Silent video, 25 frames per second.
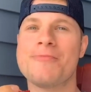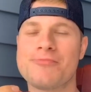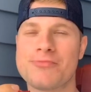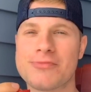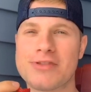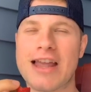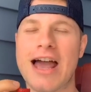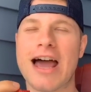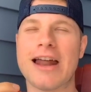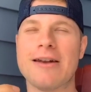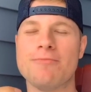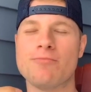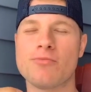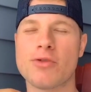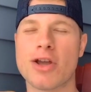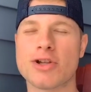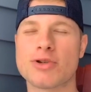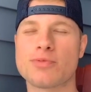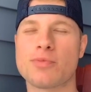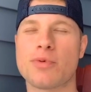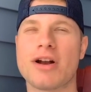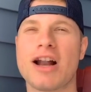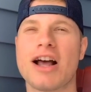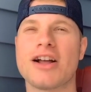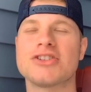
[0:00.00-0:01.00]
That it's
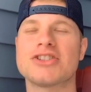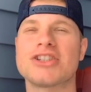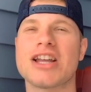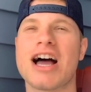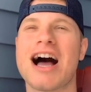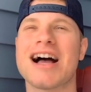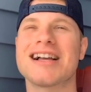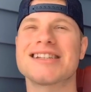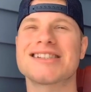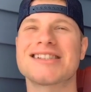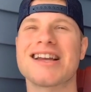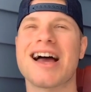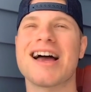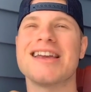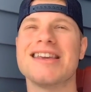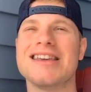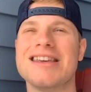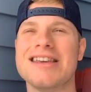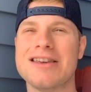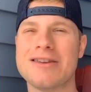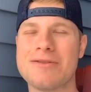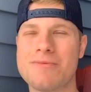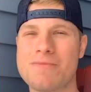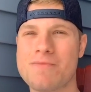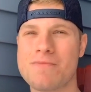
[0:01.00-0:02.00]
pronounced
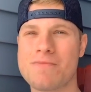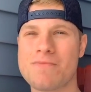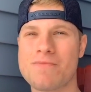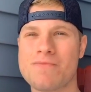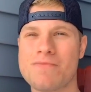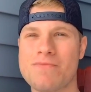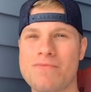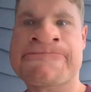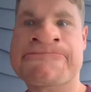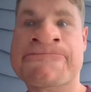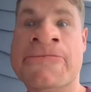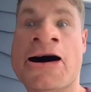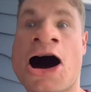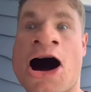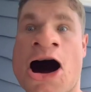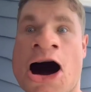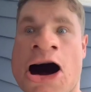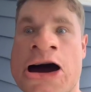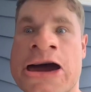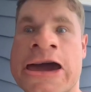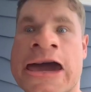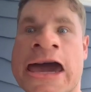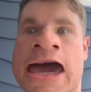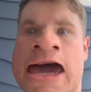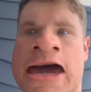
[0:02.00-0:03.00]
acai. Oh,
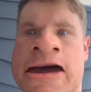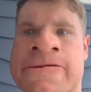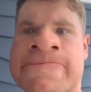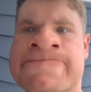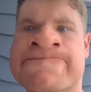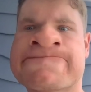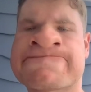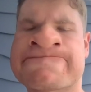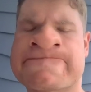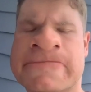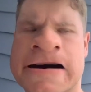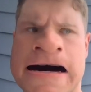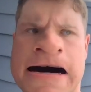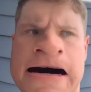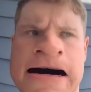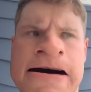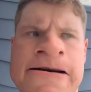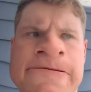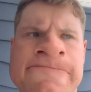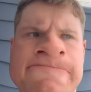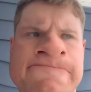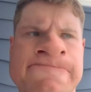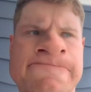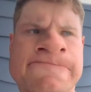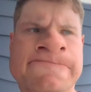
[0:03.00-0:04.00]
yeah? Uh,
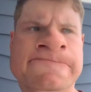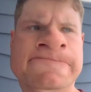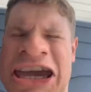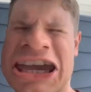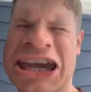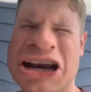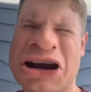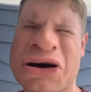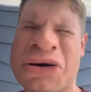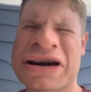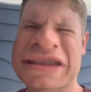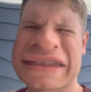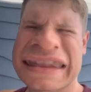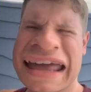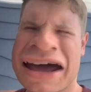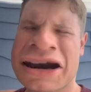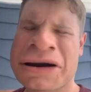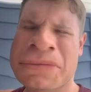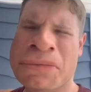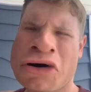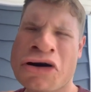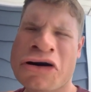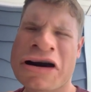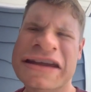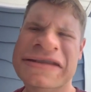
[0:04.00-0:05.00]
you know what, now the
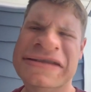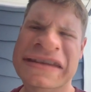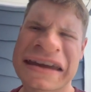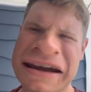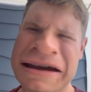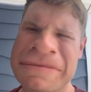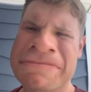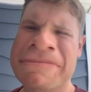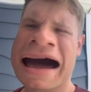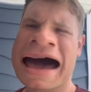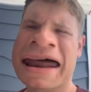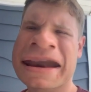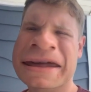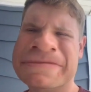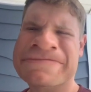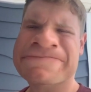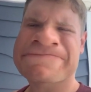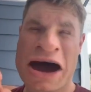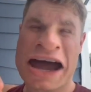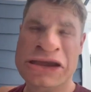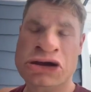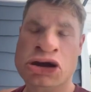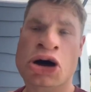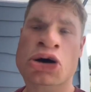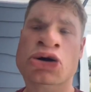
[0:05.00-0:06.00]
more I think about it,
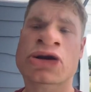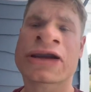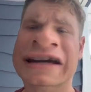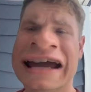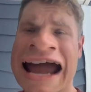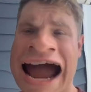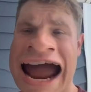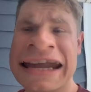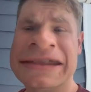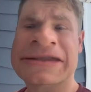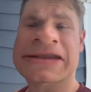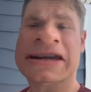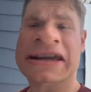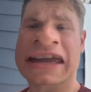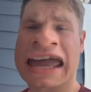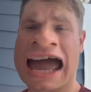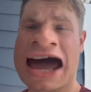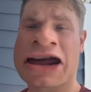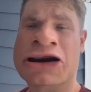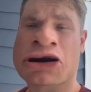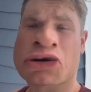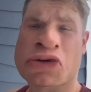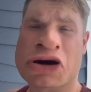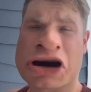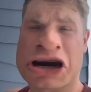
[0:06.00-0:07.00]
I told the guy at the
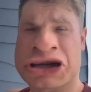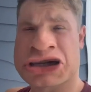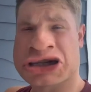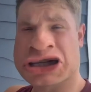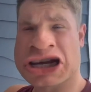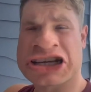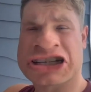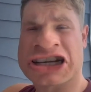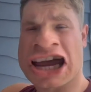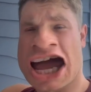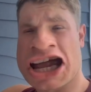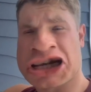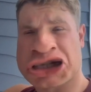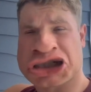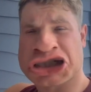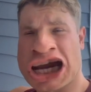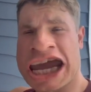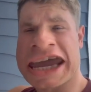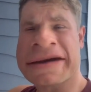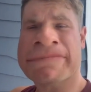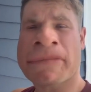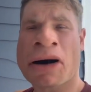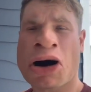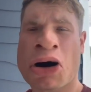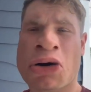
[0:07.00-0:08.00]
counter where it says
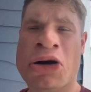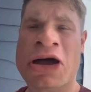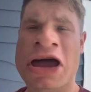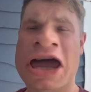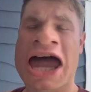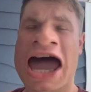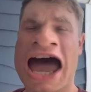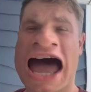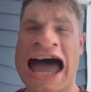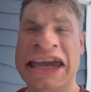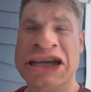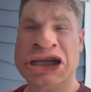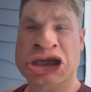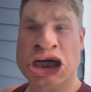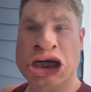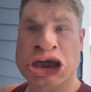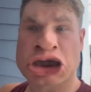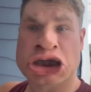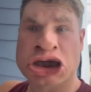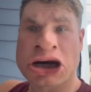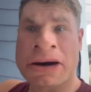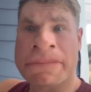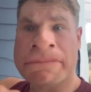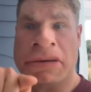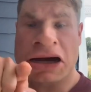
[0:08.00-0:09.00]
Achebo, I said,
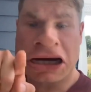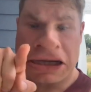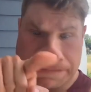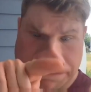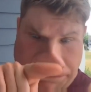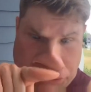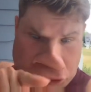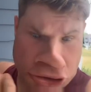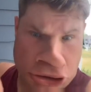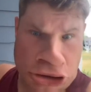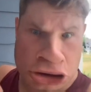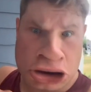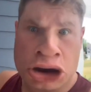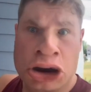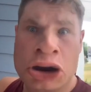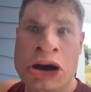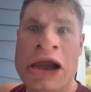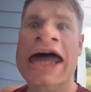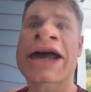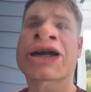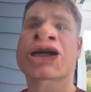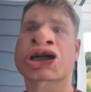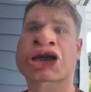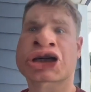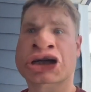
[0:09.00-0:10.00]
somebody put a little
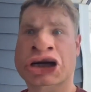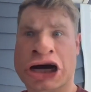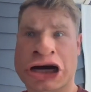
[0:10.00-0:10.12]
S